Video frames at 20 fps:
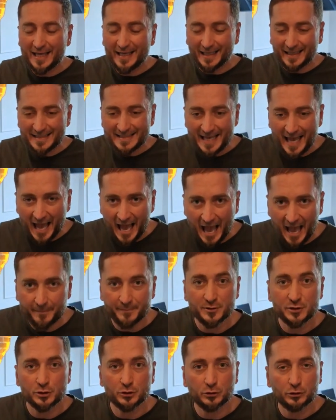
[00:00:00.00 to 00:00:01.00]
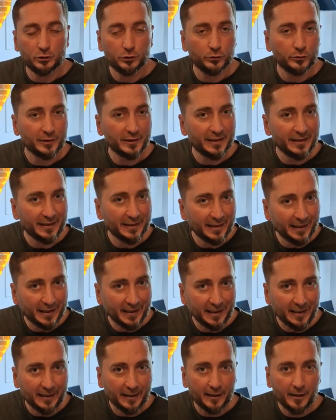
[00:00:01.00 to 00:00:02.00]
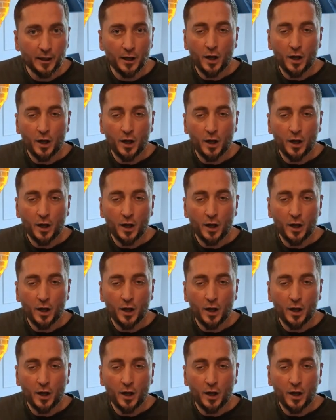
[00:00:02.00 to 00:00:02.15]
is absolutely king.